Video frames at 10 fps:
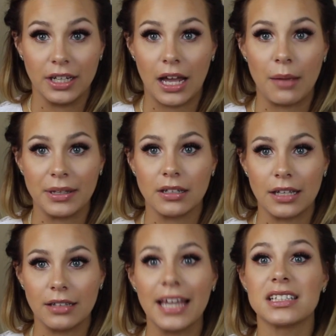I
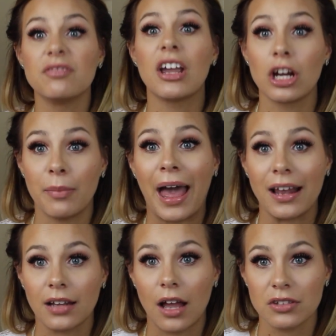mean, it's very bad,
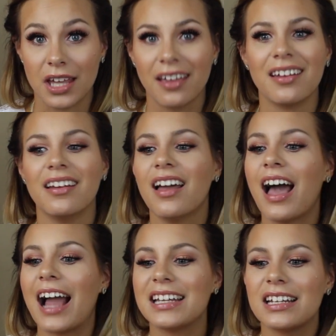I'll say.
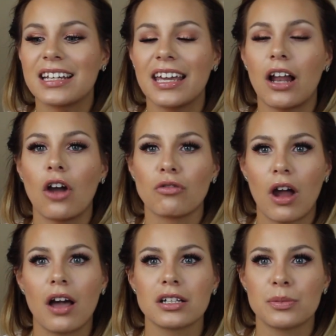I need to get a
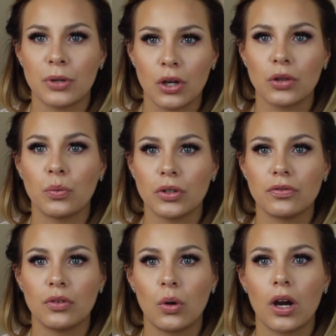rug to put on the wood
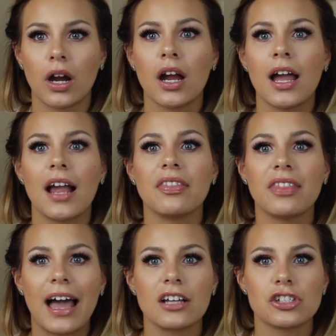floor, and
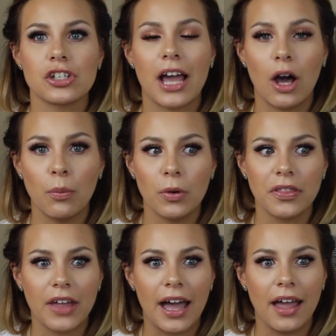that should help
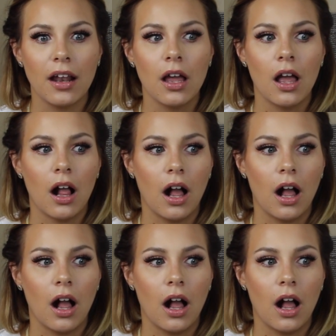with that.